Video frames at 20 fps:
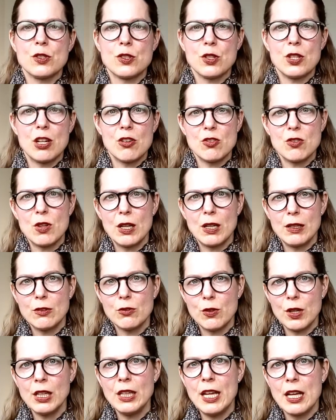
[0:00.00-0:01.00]
So there's
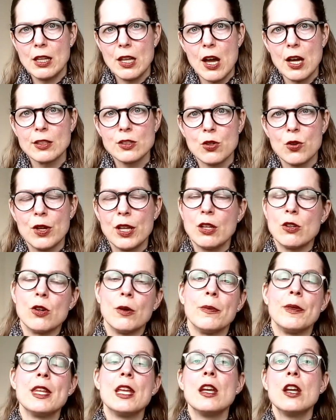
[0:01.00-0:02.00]
really a lot going on.